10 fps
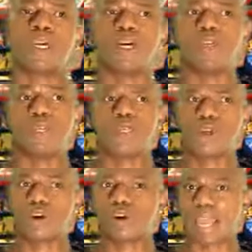The
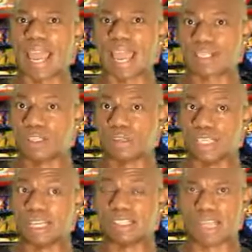third act, the
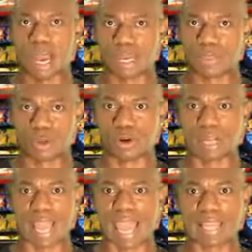entire third
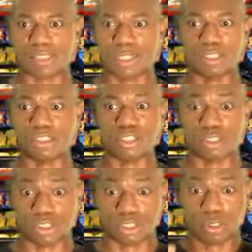act, is
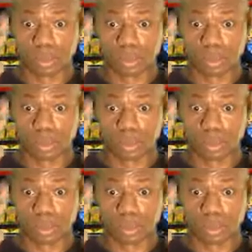just